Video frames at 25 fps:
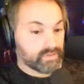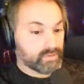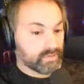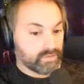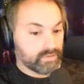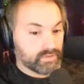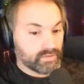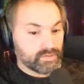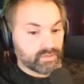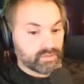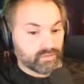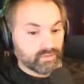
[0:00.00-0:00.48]

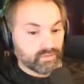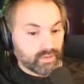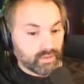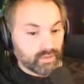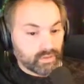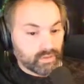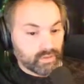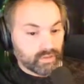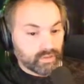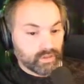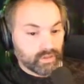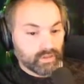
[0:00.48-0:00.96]

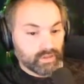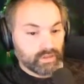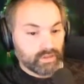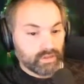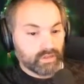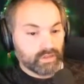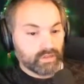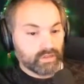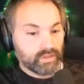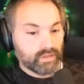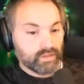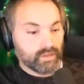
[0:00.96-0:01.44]
dystrophy,
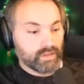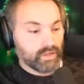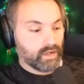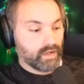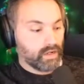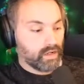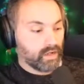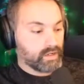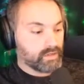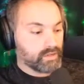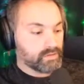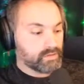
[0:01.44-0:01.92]

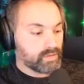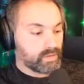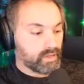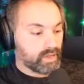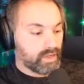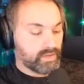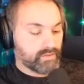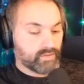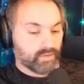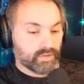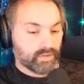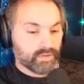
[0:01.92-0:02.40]
and
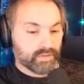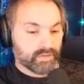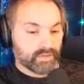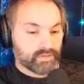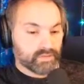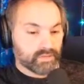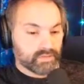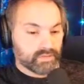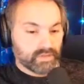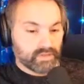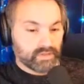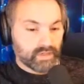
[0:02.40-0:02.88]
I've already
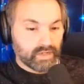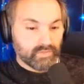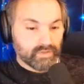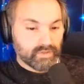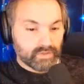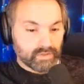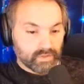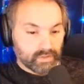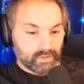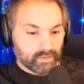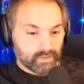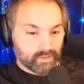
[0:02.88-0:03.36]
looked into
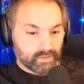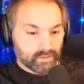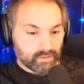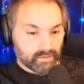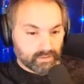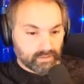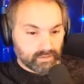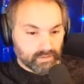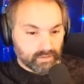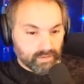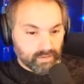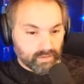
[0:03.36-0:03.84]
everything
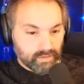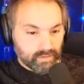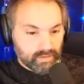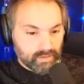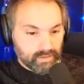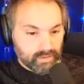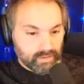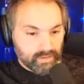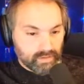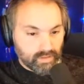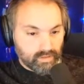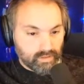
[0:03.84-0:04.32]
that you
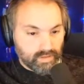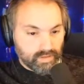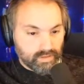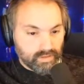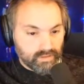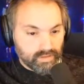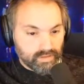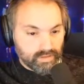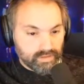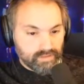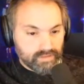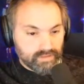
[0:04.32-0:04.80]
need to know about
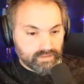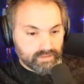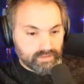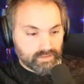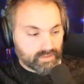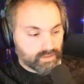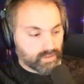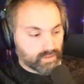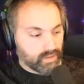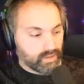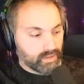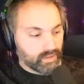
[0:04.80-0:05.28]
this,
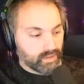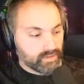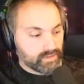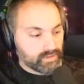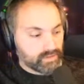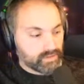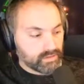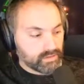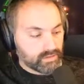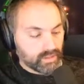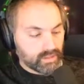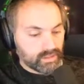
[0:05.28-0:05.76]

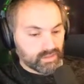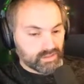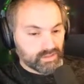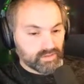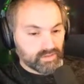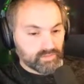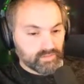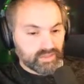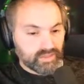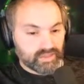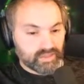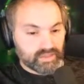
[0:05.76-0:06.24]
and can you
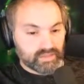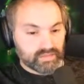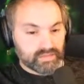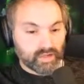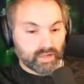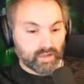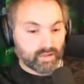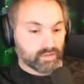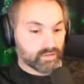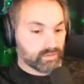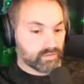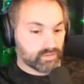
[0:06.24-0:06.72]
give me like
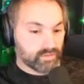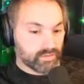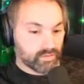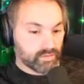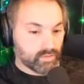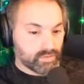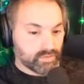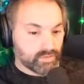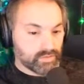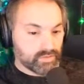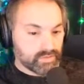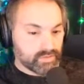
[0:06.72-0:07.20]
$1
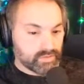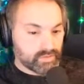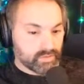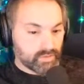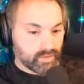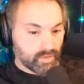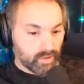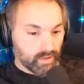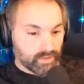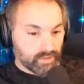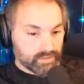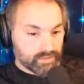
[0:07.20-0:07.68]
towards this
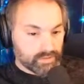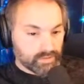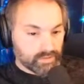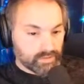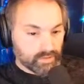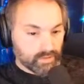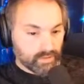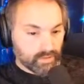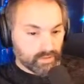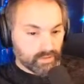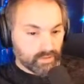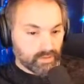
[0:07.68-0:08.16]
cause?"
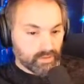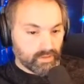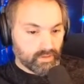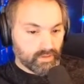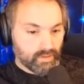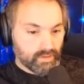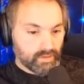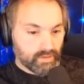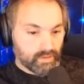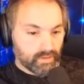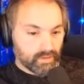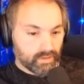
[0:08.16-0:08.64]

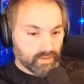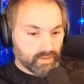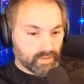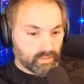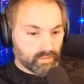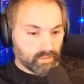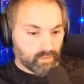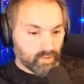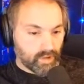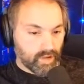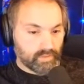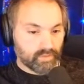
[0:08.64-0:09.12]
Then
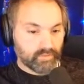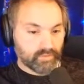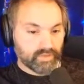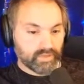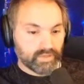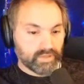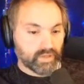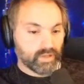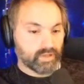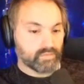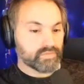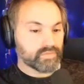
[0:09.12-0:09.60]
the problem
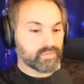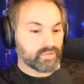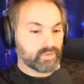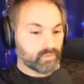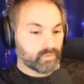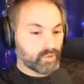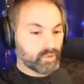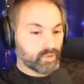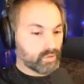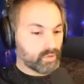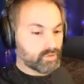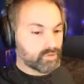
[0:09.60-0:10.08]
becomes
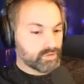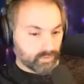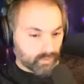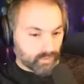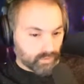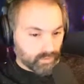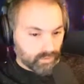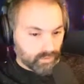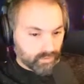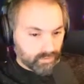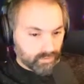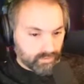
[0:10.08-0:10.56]

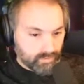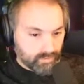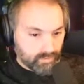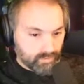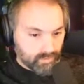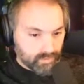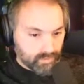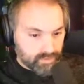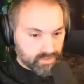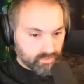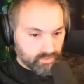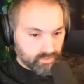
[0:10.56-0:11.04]
approachable
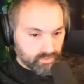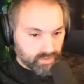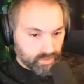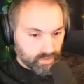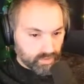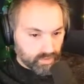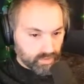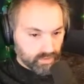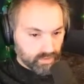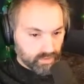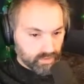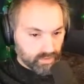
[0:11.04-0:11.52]
for
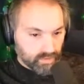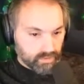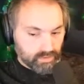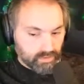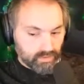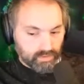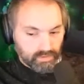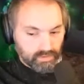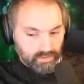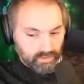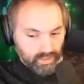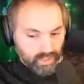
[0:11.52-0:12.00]
somebody.
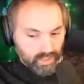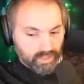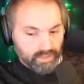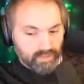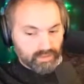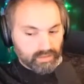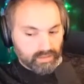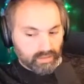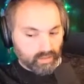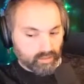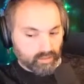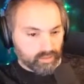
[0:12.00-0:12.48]
Yeah, I
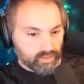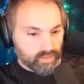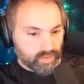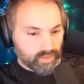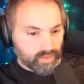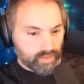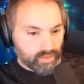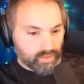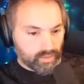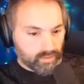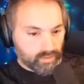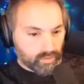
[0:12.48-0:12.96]
can help with
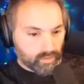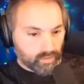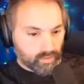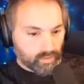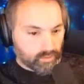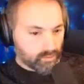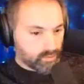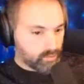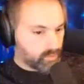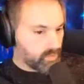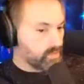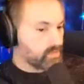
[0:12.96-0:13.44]
that.
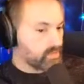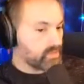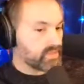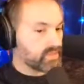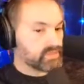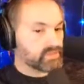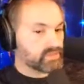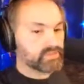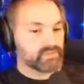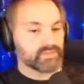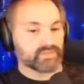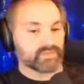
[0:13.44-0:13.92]
Or maybe they
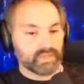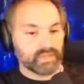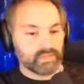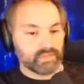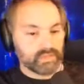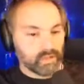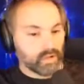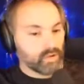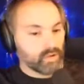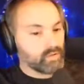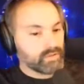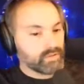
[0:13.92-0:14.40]
still say
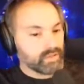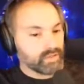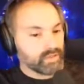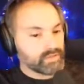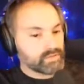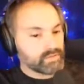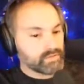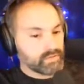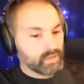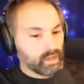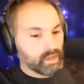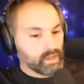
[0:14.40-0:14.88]
no, and that's
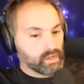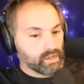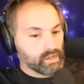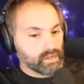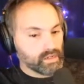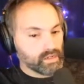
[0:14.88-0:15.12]
okay.